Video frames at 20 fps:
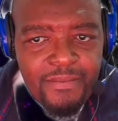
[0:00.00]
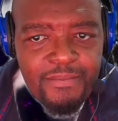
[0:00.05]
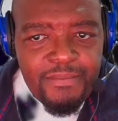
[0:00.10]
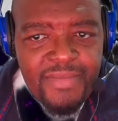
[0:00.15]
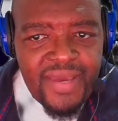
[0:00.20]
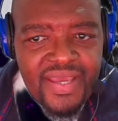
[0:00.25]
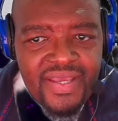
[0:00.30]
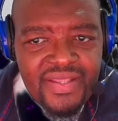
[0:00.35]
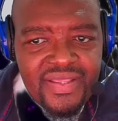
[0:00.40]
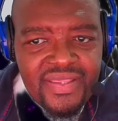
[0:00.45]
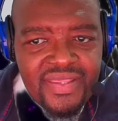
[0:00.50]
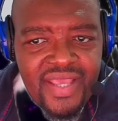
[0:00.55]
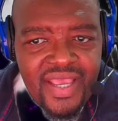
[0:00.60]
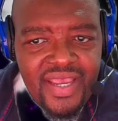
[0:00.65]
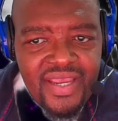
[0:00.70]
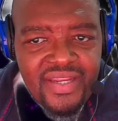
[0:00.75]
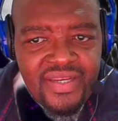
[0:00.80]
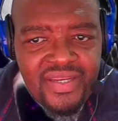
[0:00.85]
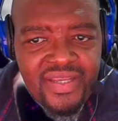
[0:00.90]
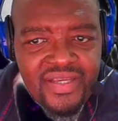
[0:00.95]

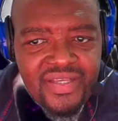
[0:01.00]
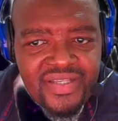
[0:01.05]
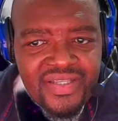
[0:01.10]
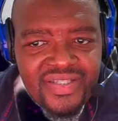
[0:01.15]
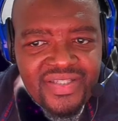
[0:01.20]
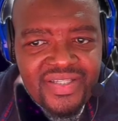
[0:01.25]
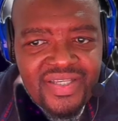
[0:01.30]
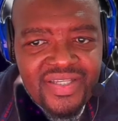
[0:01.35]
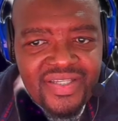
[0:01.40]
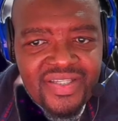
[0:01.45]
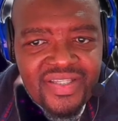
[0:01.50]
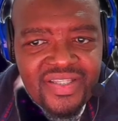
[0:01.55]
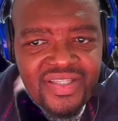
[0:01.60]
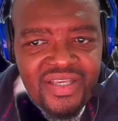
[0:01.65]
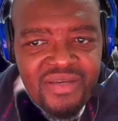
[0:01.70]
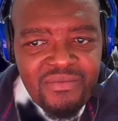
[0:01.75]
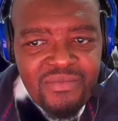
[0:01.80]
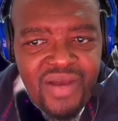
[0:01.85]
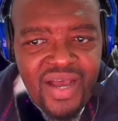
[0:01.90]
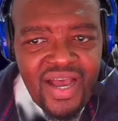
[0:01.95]
maintaining
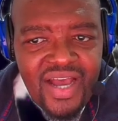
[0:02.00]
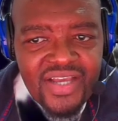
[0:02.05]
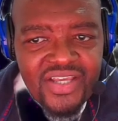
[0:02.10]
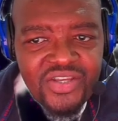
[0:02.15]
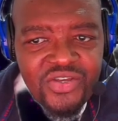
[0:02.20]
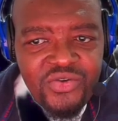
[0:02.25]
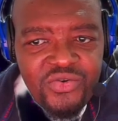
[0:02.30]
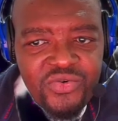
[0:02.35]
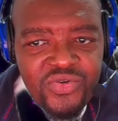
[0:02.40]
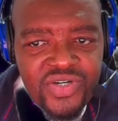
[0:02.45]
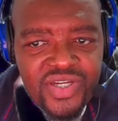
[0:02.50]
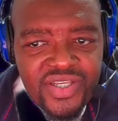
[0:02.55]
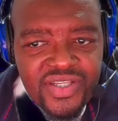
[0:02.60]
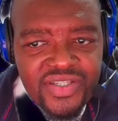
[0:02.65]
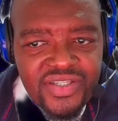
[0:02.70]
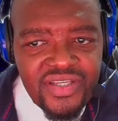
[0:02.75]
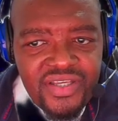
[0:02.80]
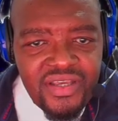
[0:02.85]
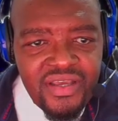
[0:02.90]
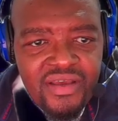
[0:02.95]
system
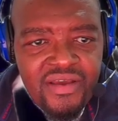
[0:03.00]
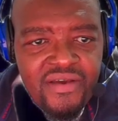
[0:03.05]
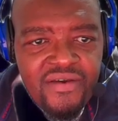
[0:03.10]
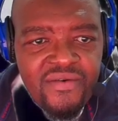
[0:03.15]
accuracy